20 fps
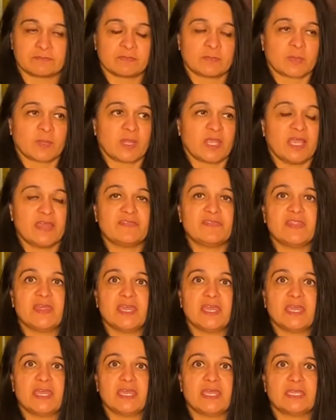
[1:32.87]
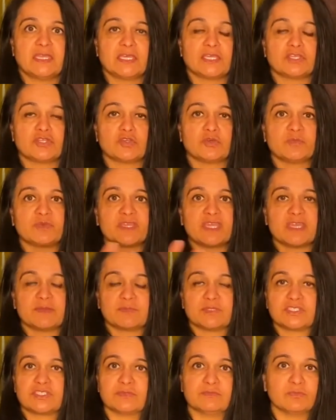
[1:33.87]
and then you'll be able
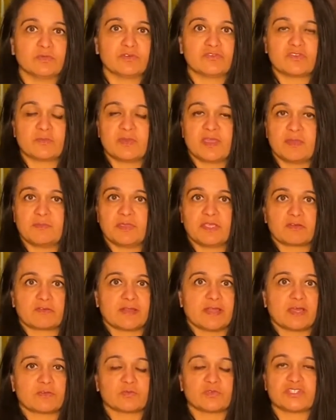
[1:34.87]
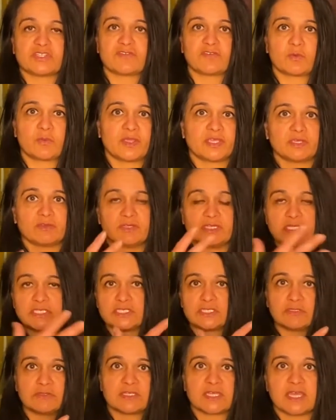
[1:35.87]
to move the baby around whichever way you need
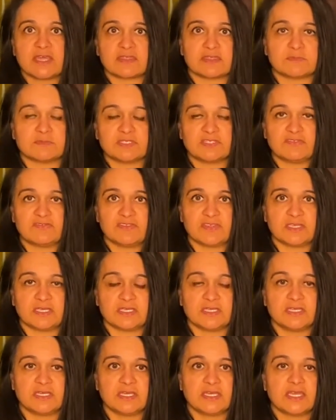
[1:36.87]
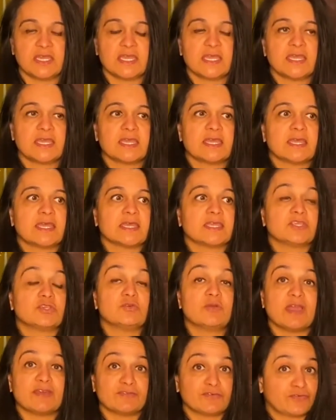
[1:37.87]
to get them to feed. You
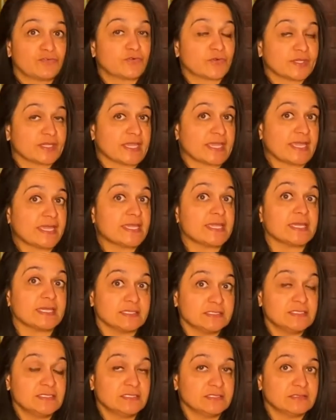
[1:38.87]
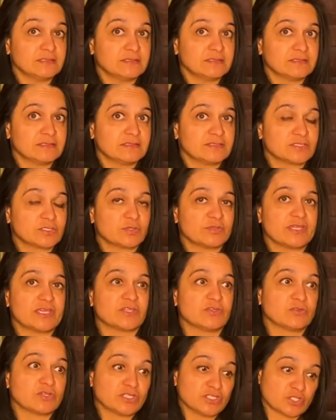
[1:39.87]
have a free hand, so that
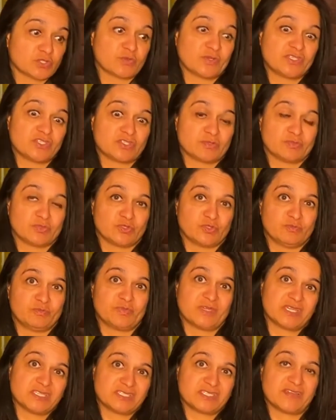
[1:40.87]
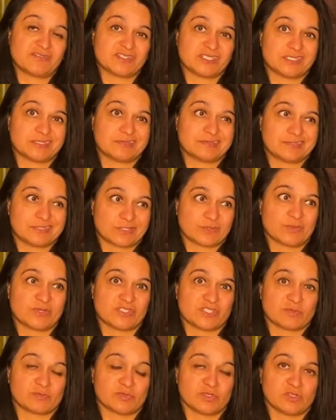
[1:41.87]
you can squeeze your boob, because you have to squeeze
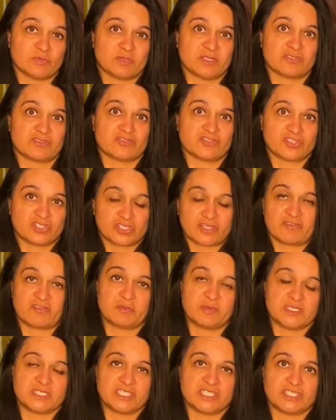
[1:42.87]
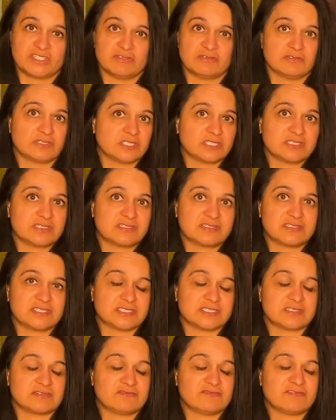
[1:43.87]
your boob and shove them into you, and it
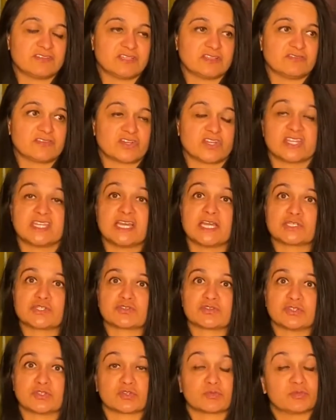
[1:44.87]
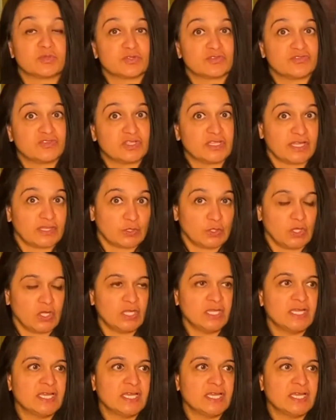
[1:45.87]
doesn't feel very natural or beautiful at all.